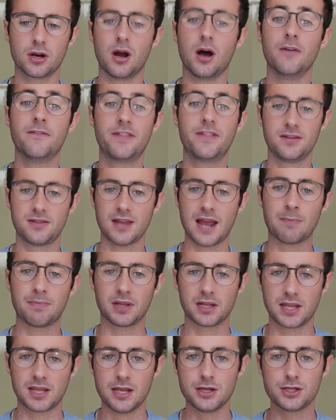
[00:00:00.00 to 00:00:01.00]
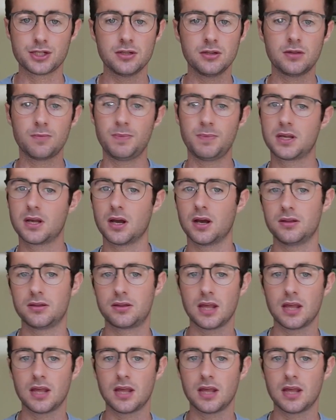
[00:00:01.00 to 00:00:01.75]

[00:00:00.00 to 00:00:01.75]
of these applications, because,